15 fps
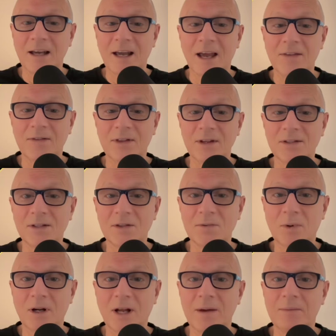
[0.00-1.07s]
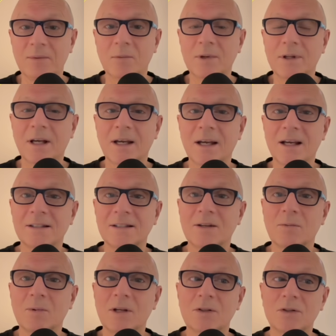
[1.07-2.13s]
And this is what happened when they actually
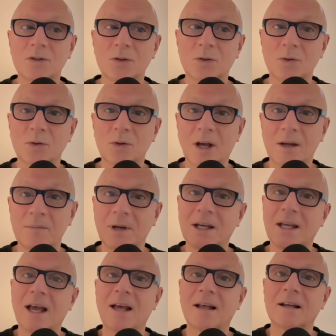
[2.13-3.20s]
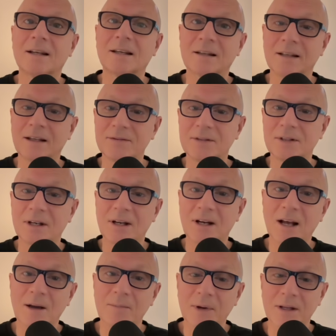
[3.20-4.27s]
went to a mechanic and lifted it
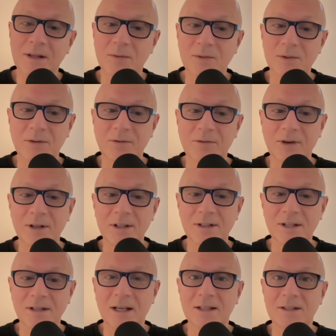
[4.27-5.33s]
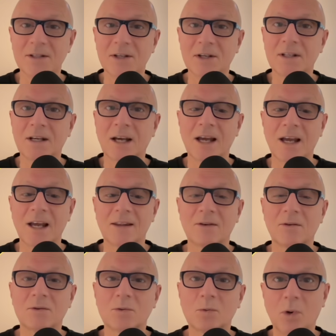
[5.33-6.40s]
up. And there was a fix that they did. There
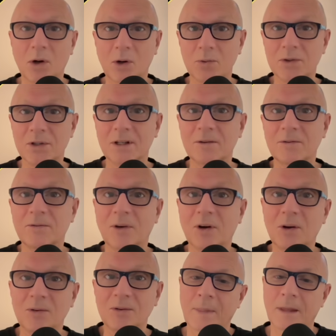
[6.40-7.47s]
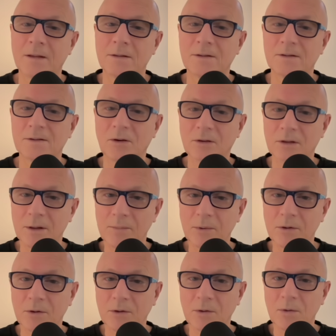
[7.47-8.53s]
was welding involved. It's going up
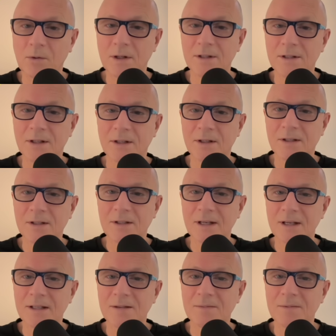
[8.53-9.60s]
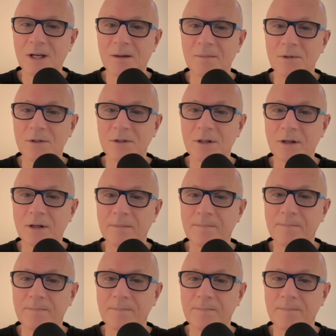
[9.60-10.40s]
on the hoist. You can see some damage there.